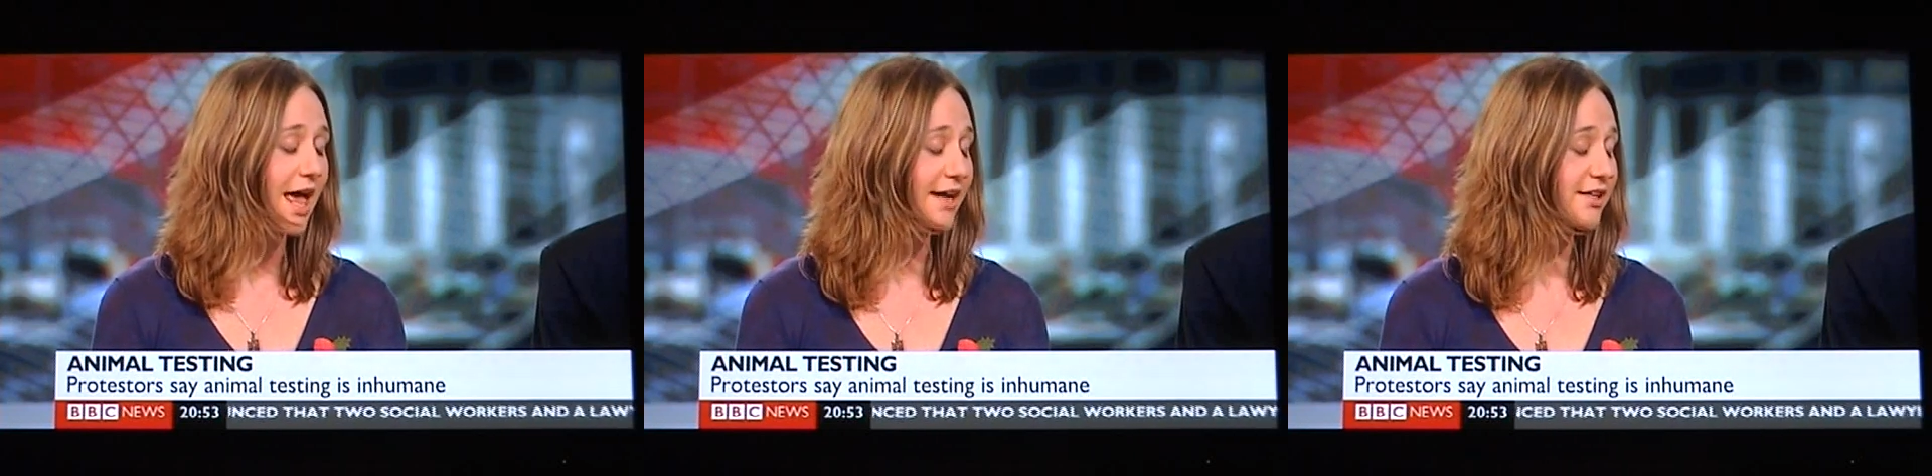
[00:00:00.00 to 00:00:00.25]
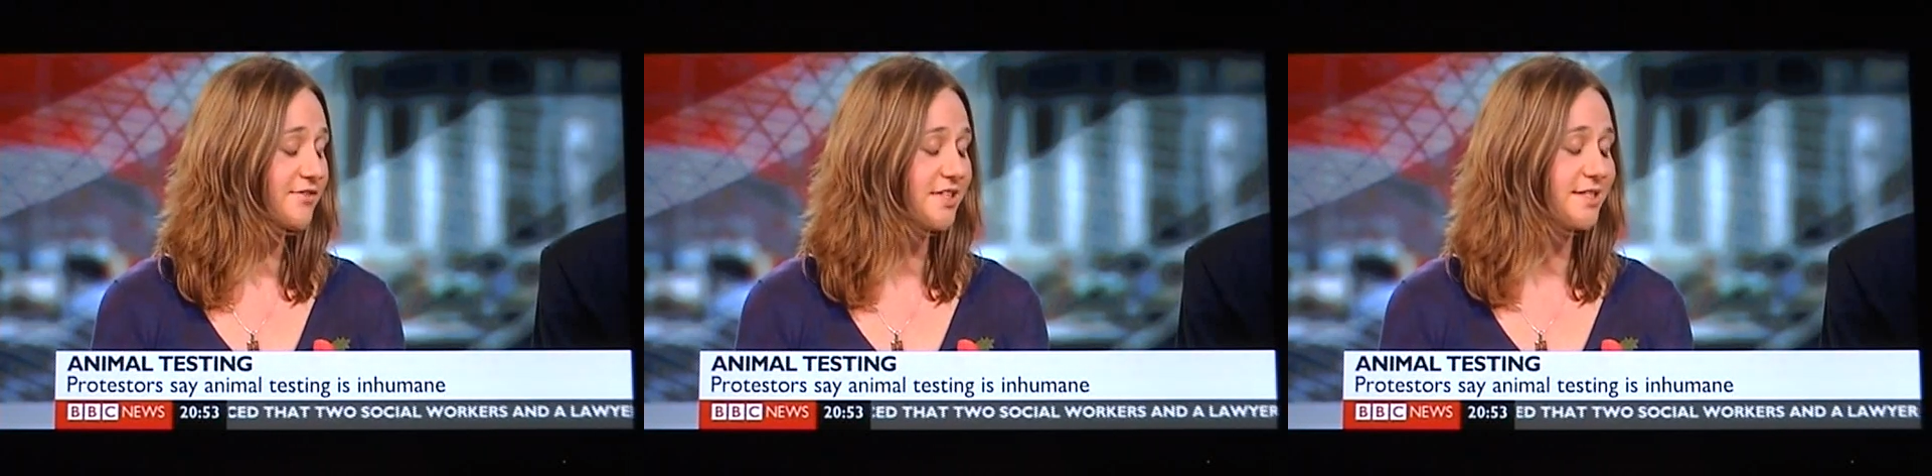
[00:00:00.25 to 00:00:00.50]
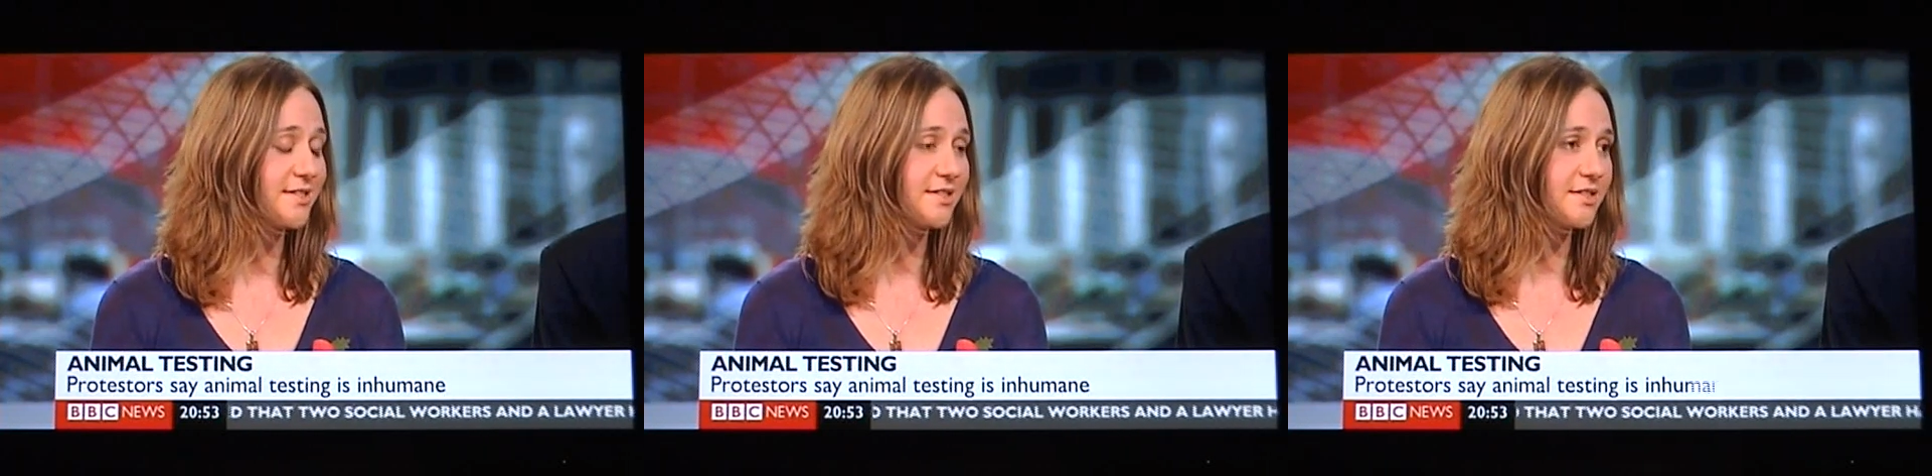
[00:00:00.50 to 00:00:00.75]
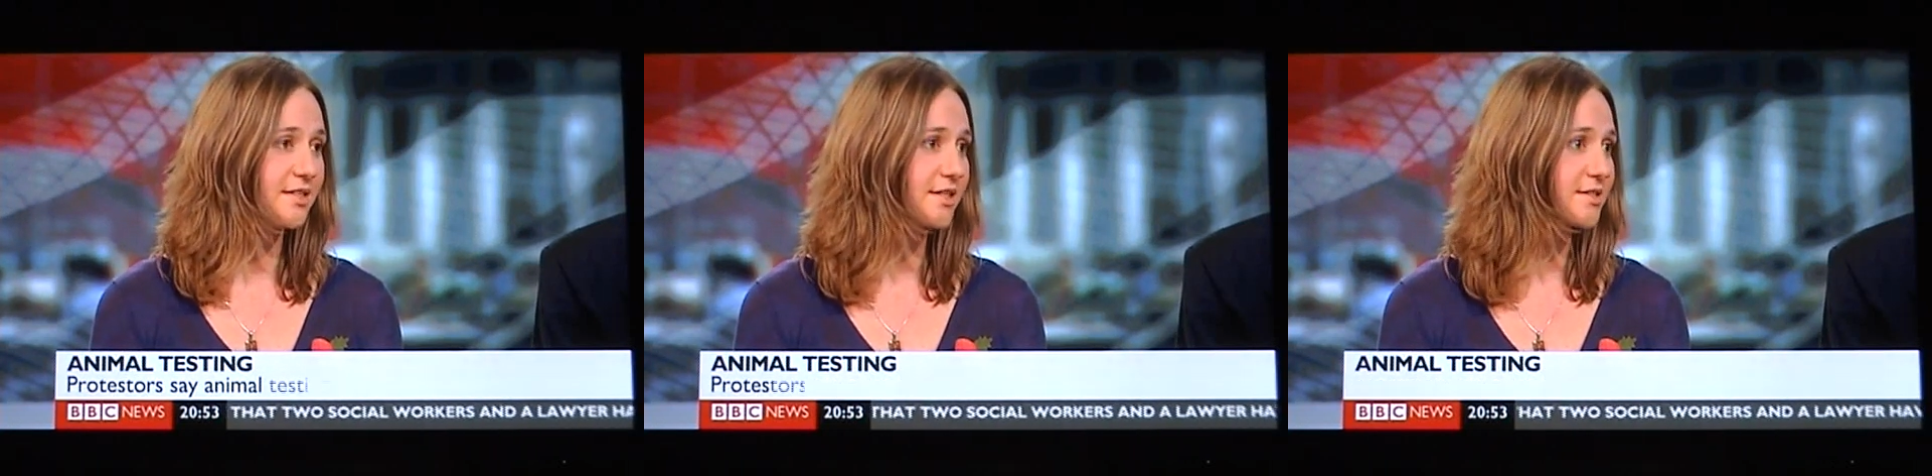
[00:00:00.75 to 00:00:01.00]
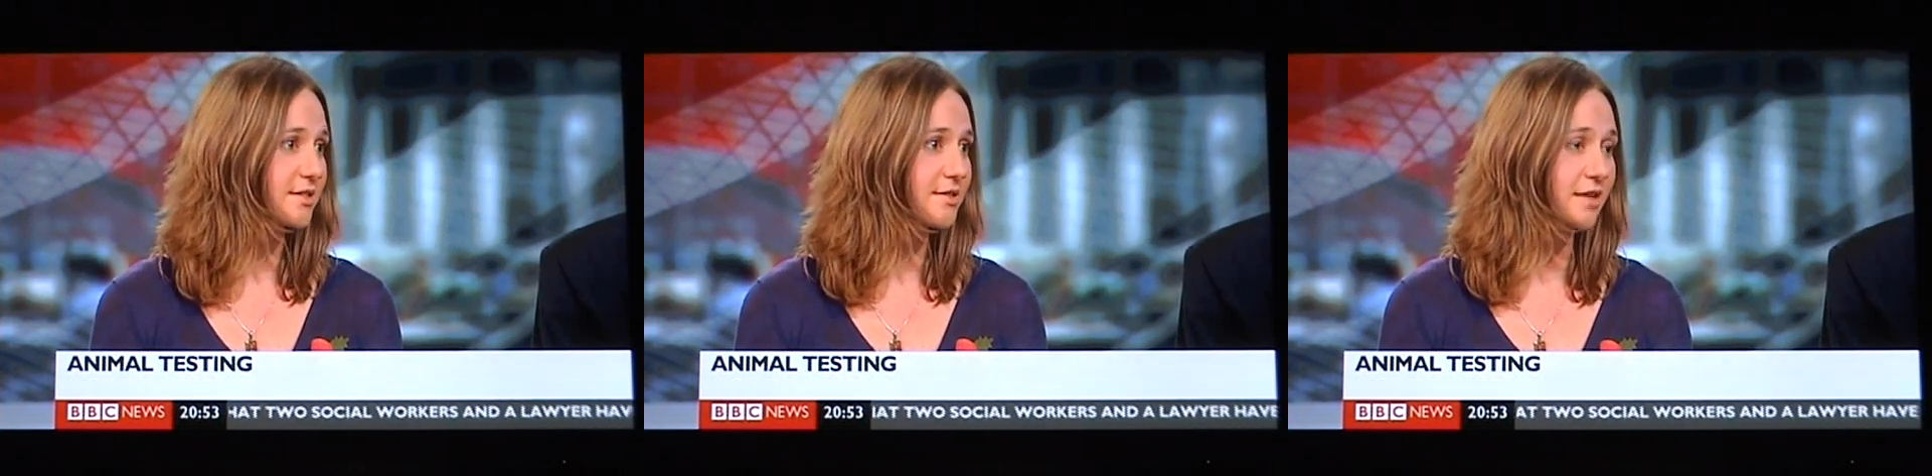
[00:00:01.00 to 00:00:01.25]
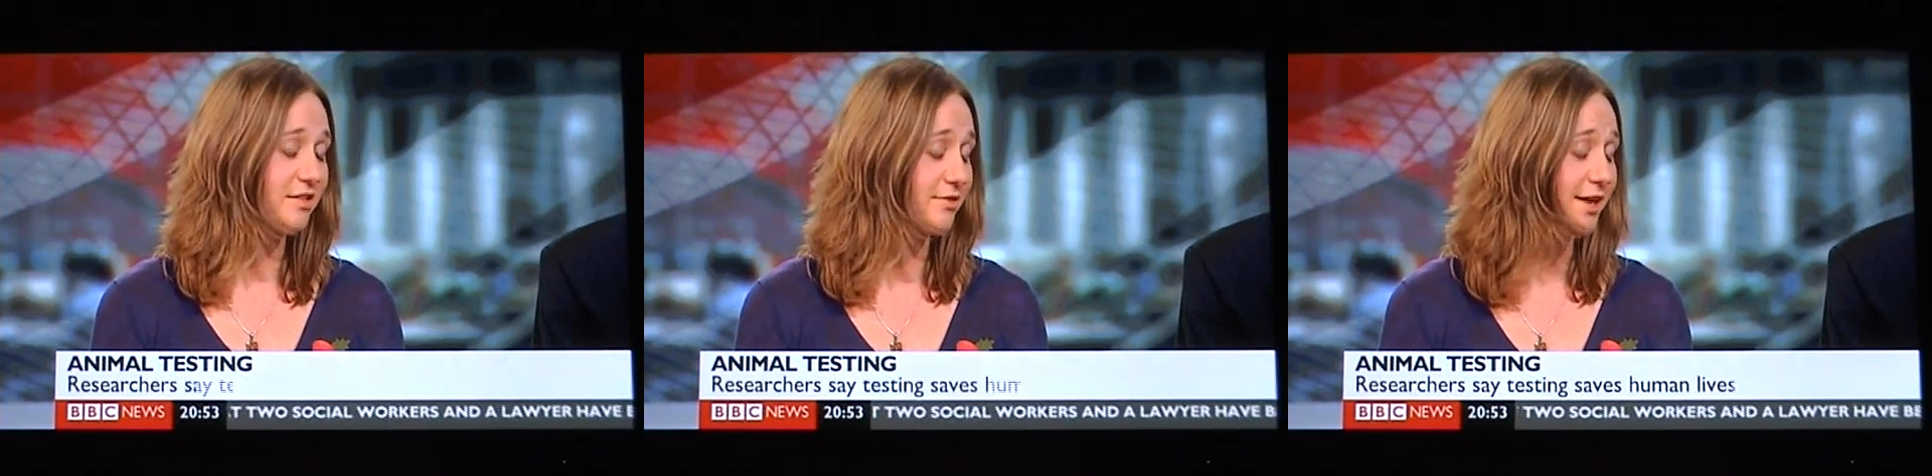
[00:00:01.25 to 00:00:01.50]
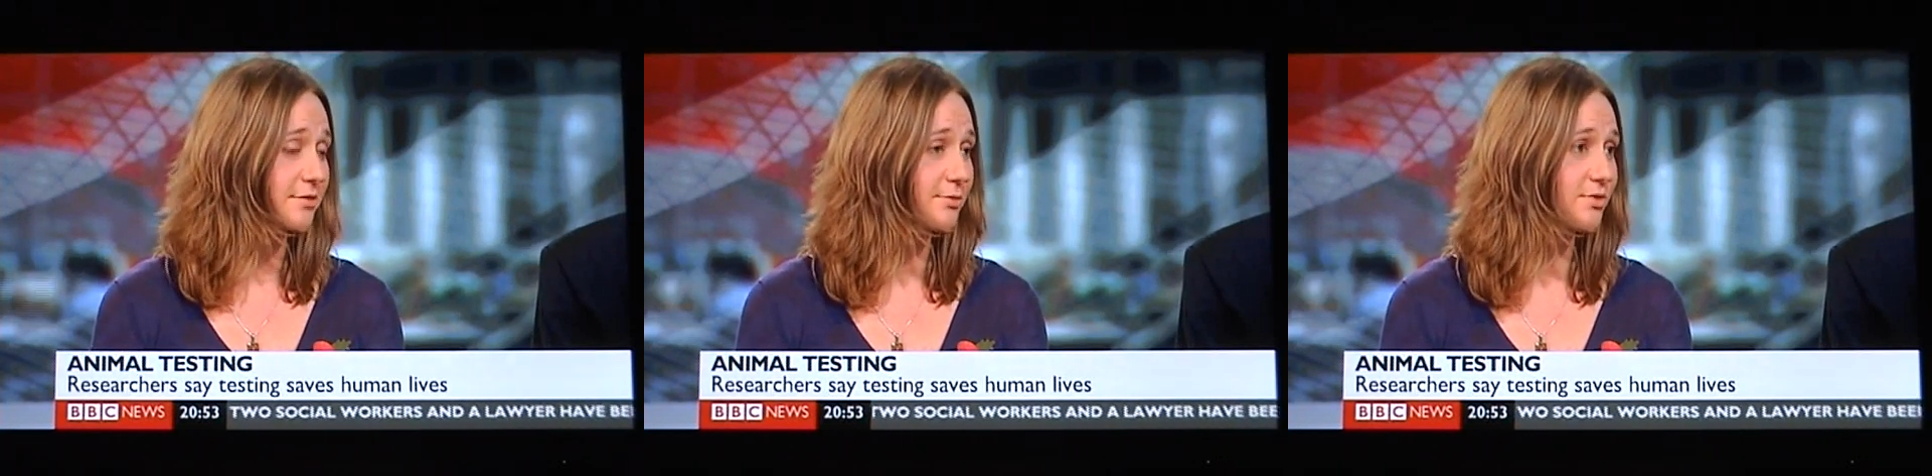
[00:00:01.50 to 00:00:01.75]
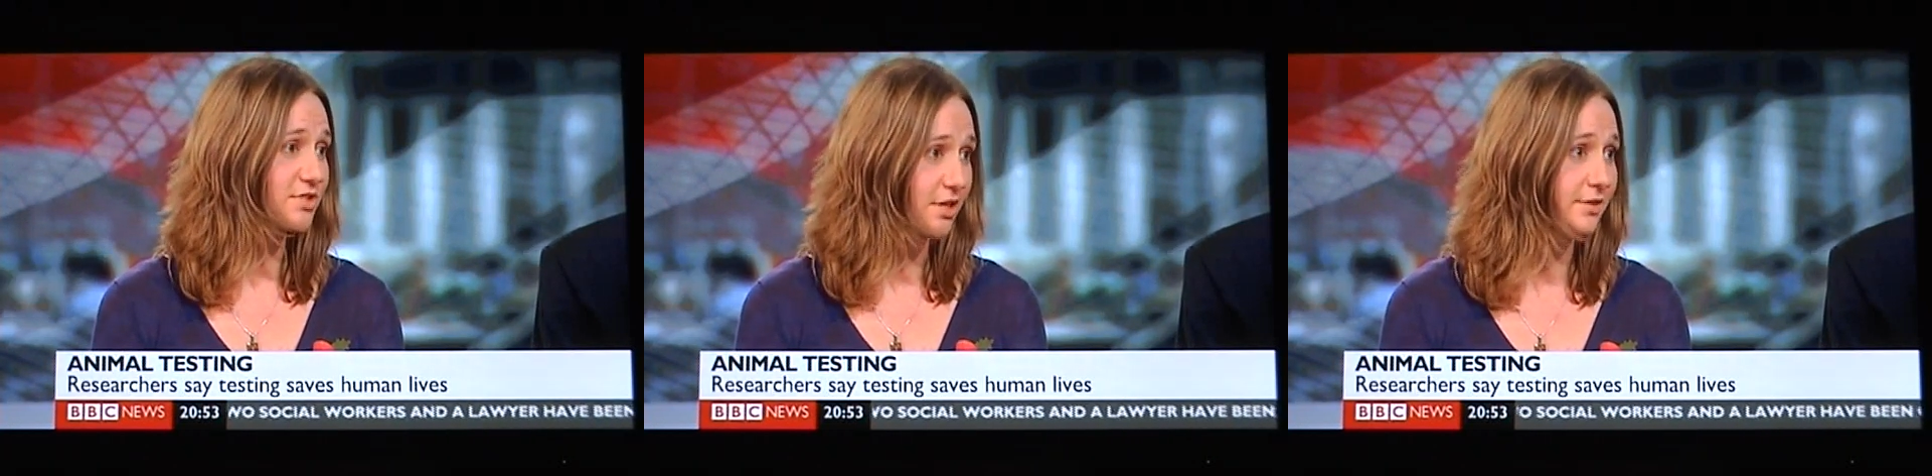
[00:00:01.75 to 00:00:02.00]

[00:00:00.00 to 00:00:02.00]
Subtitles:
any of these diseases, other animals